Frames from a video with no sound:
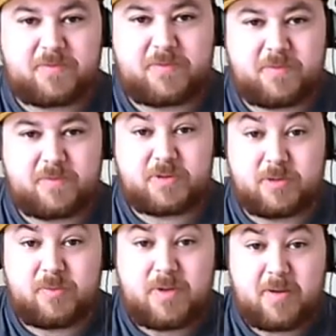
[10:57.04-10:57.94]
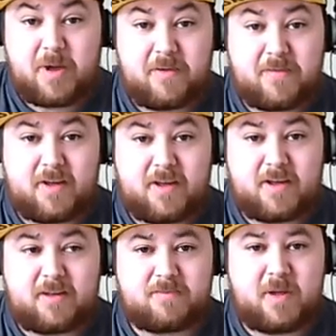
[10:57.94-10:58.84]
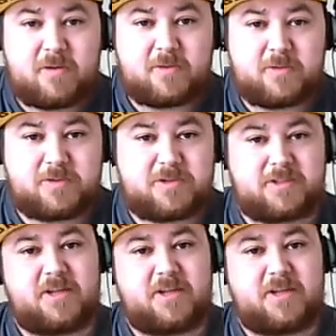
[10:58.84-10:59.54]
presumably part of Malcador's